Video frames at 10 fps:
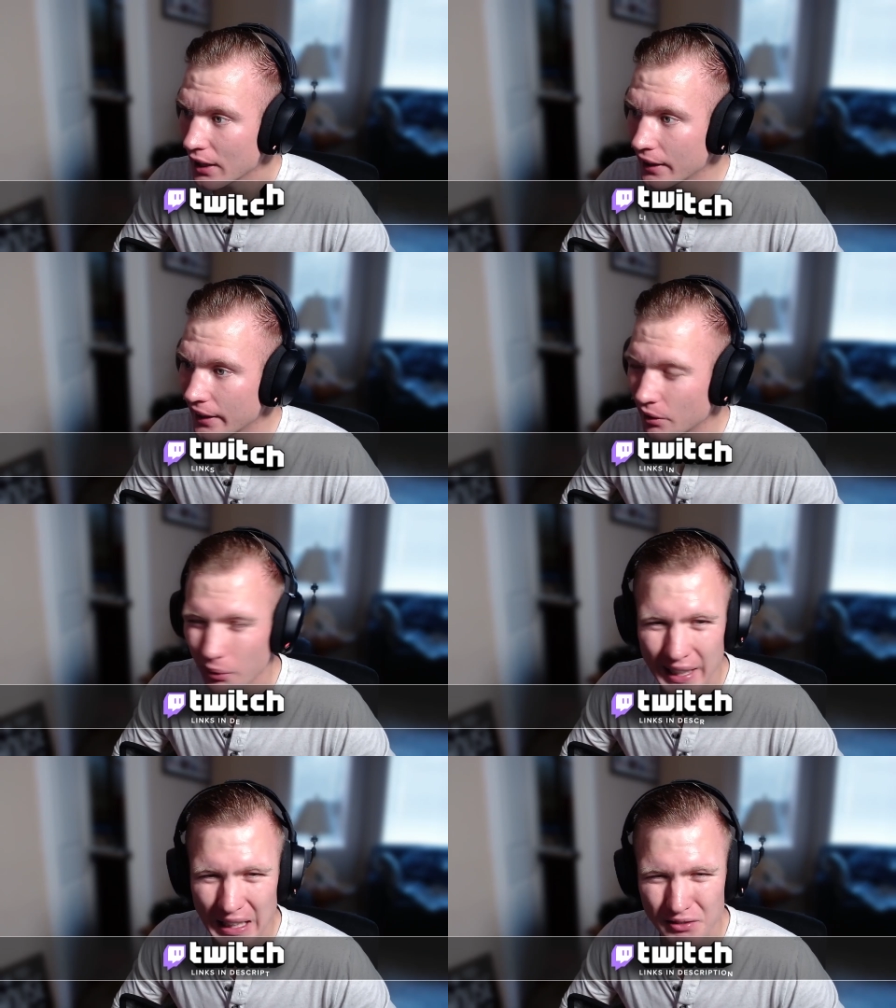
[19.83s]
and
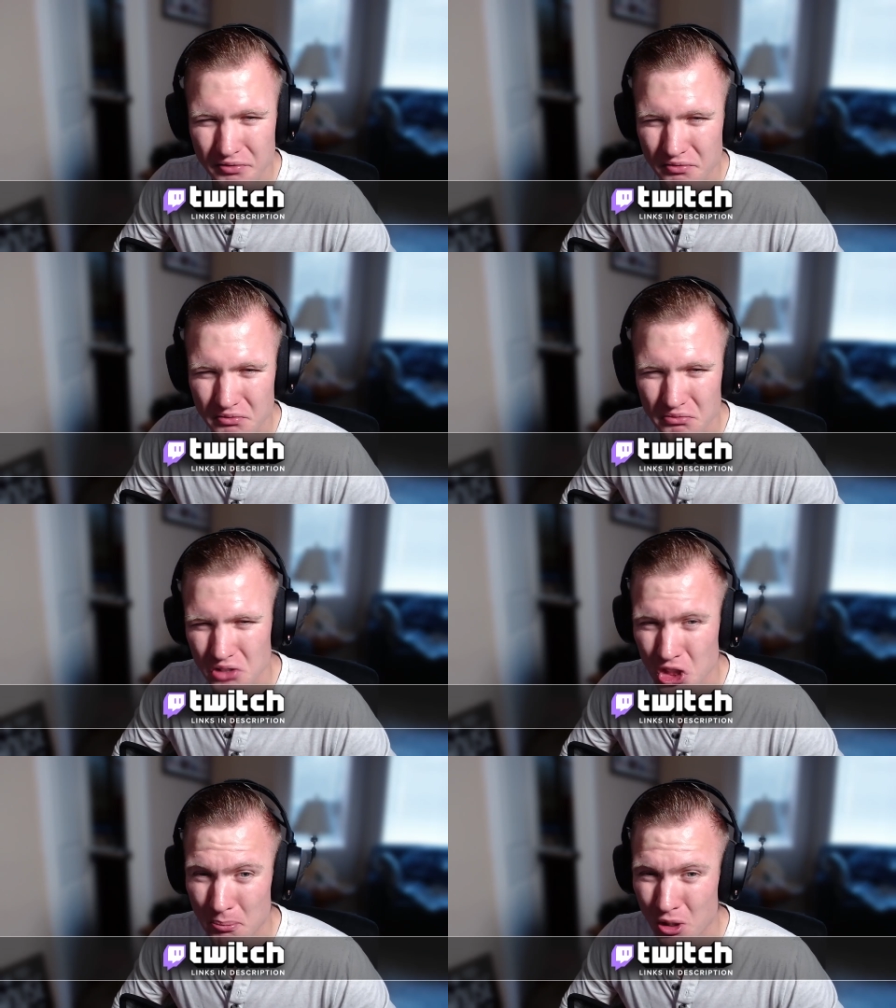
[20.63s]
we have
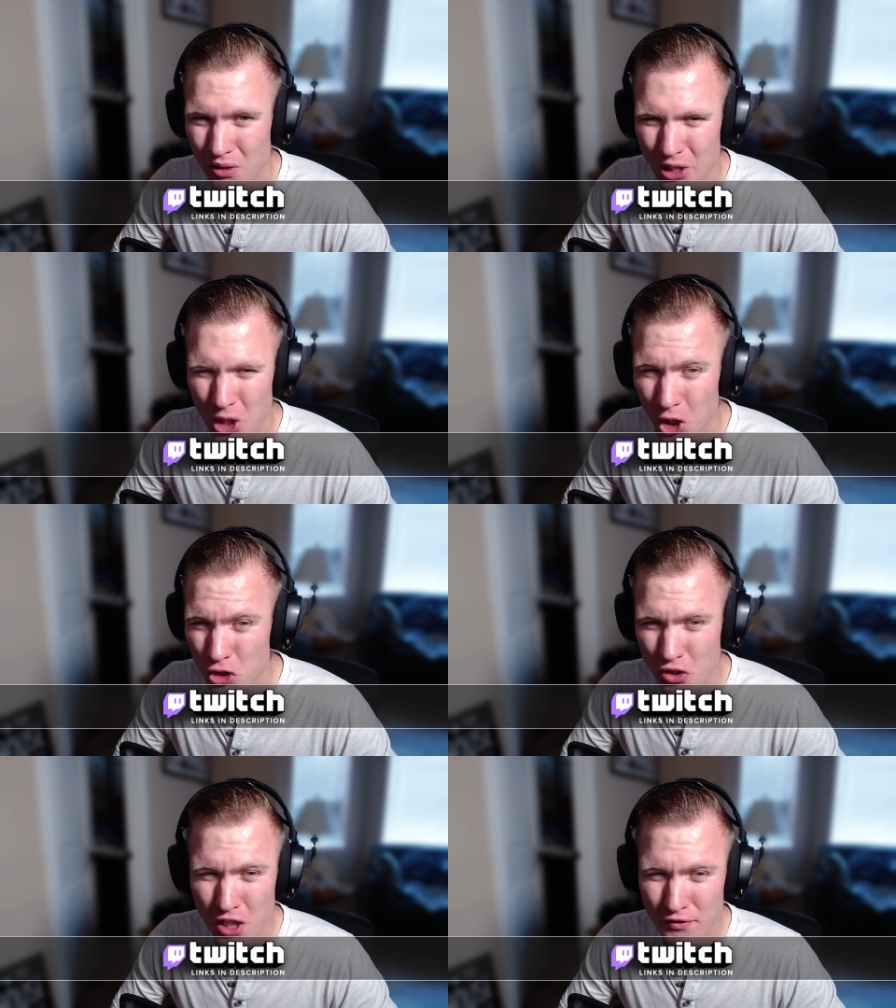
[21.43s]
somewhere around a
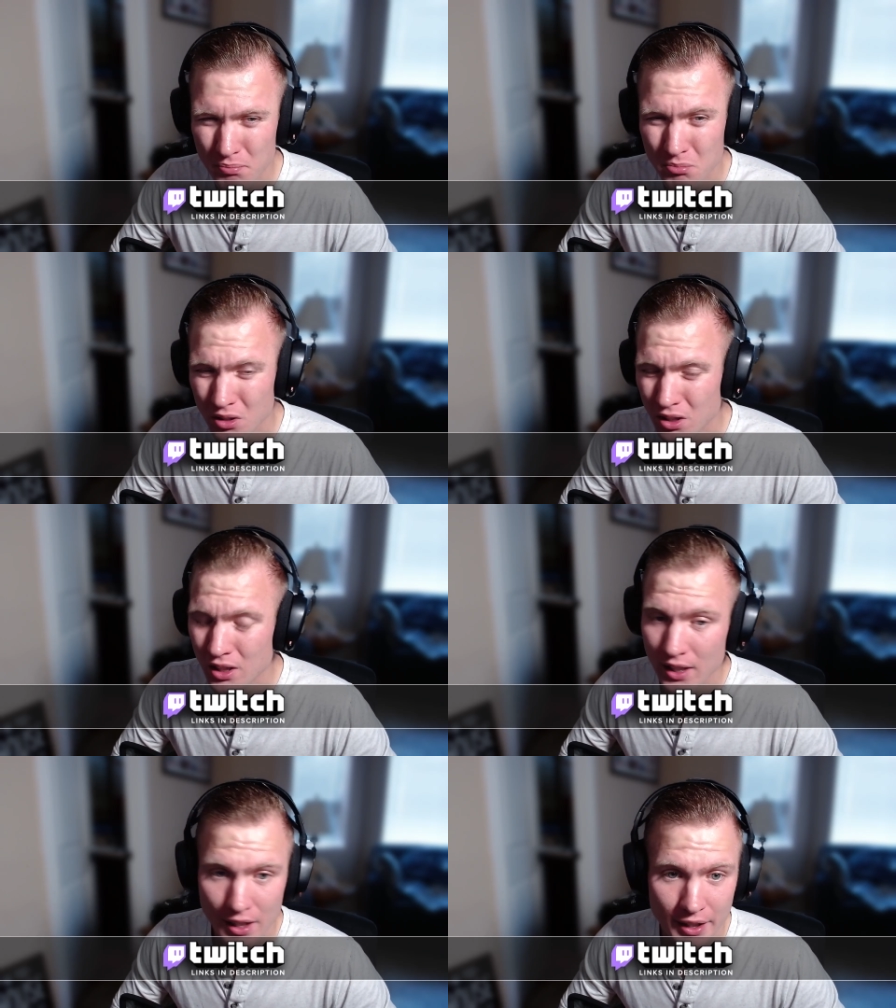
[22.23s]
hundred of them
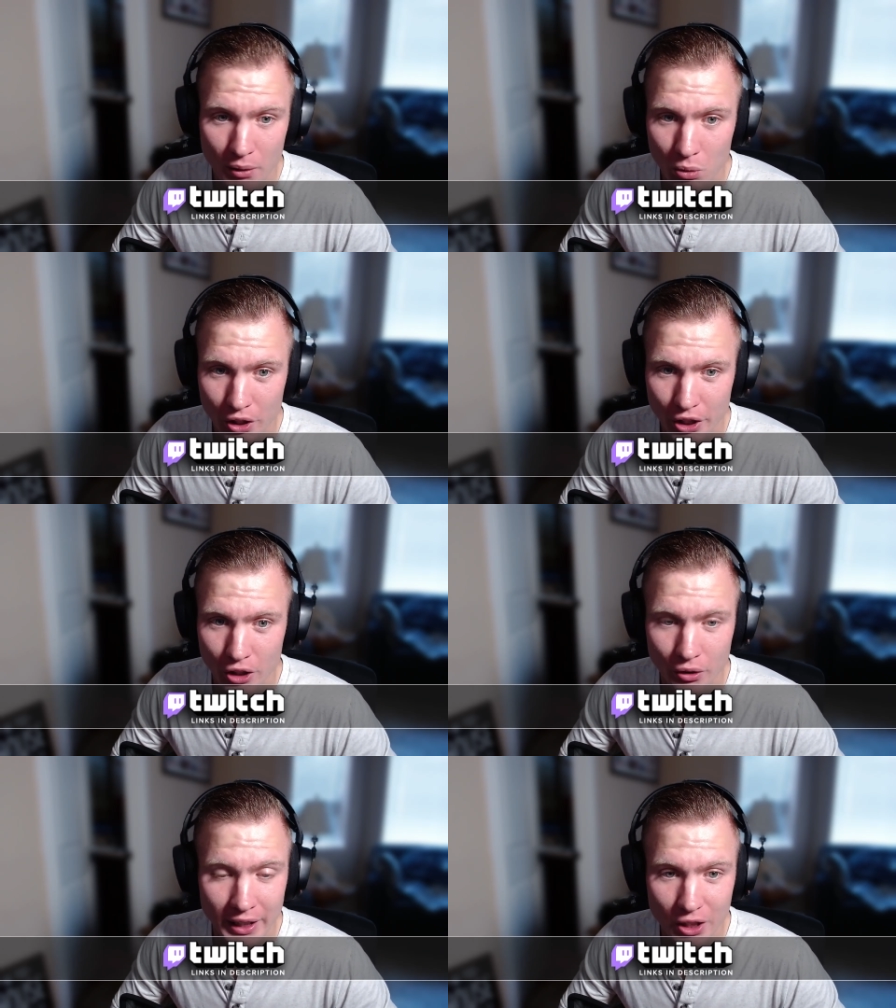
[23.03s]
that we're gonna
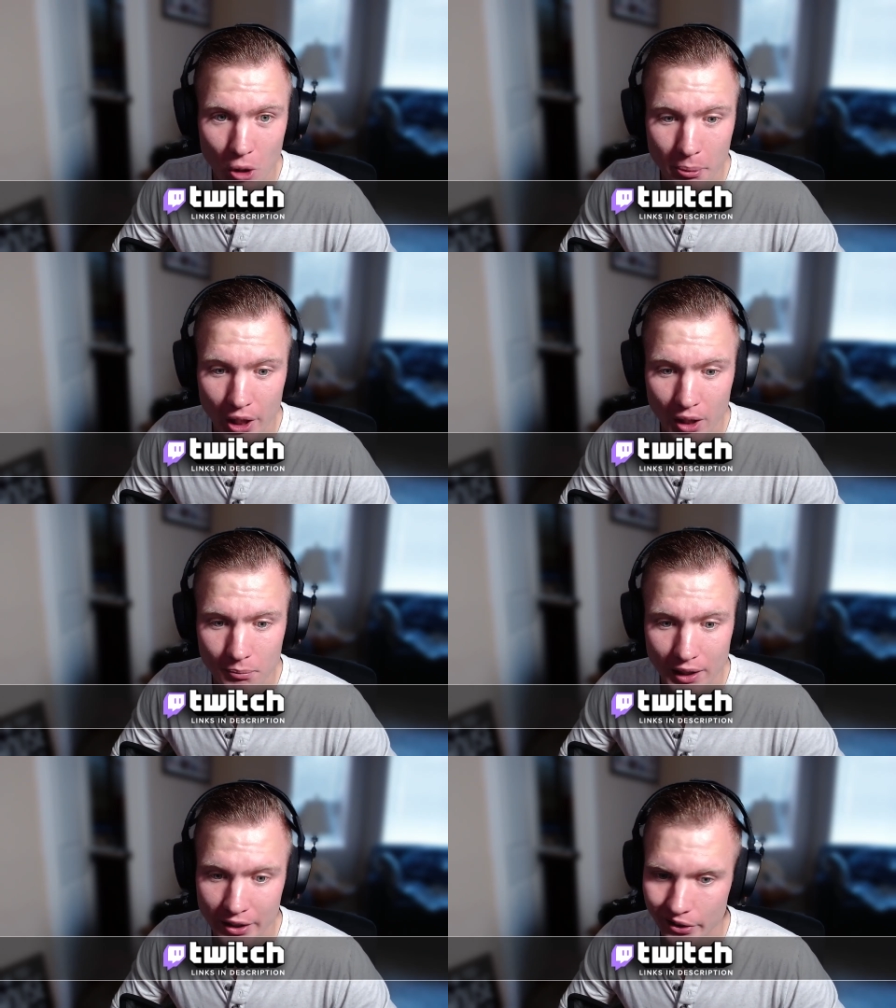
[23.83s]
go ahead and open
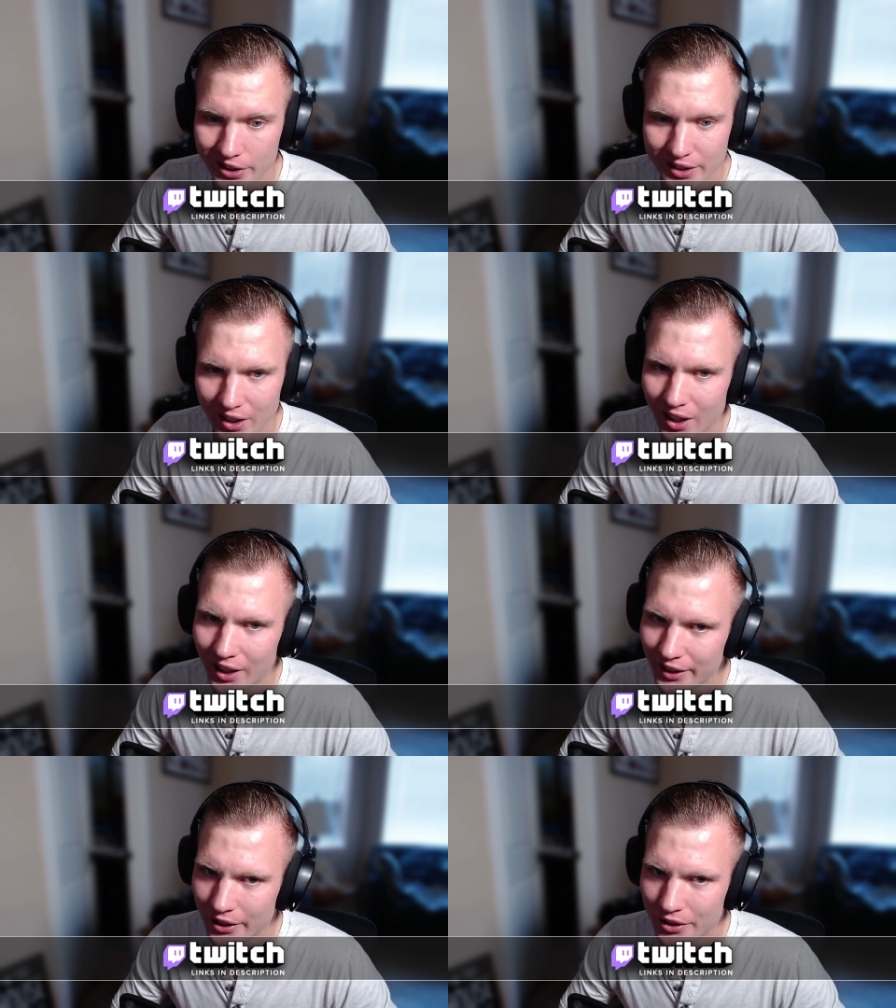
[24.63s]
up. I know this is a
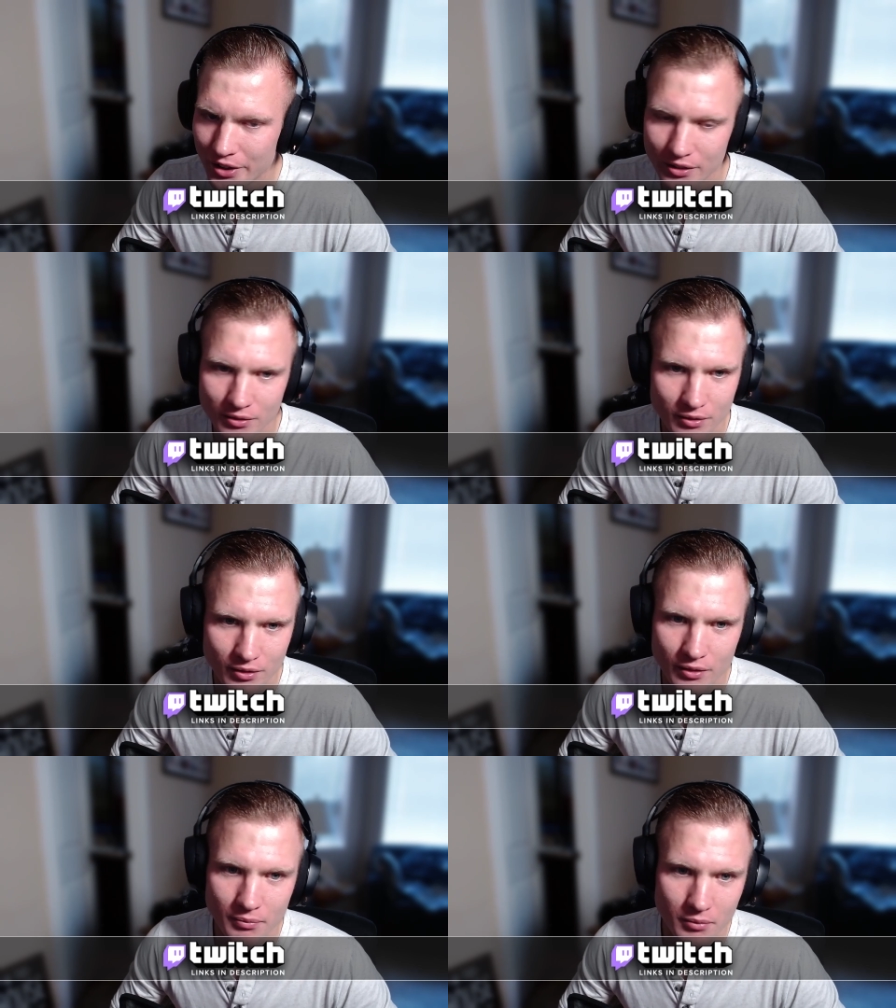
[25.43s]
lot later than
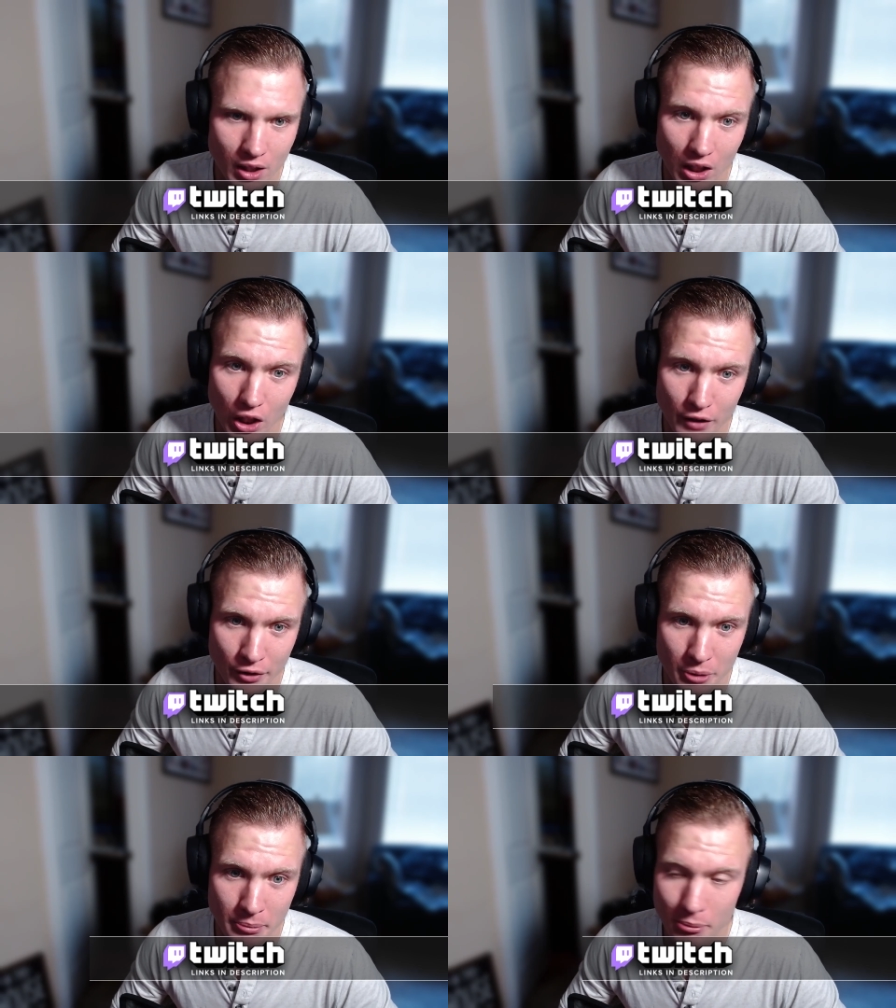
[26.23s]
a lot of
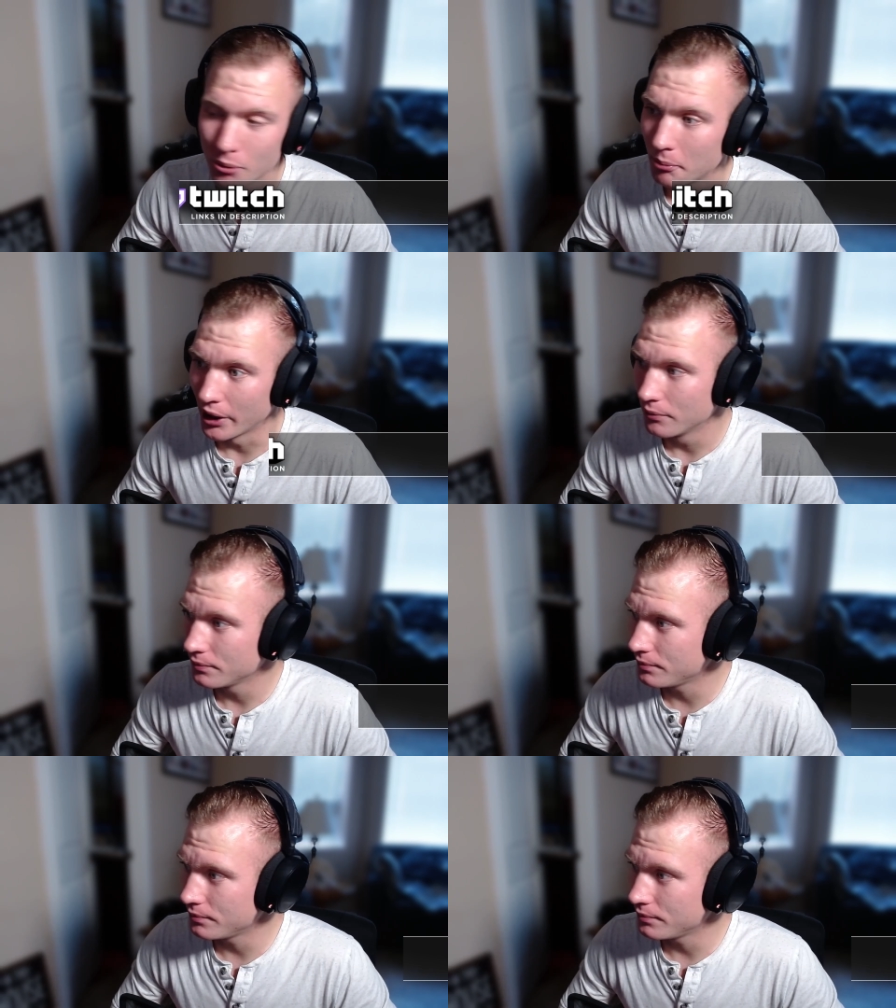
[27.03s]
other people, but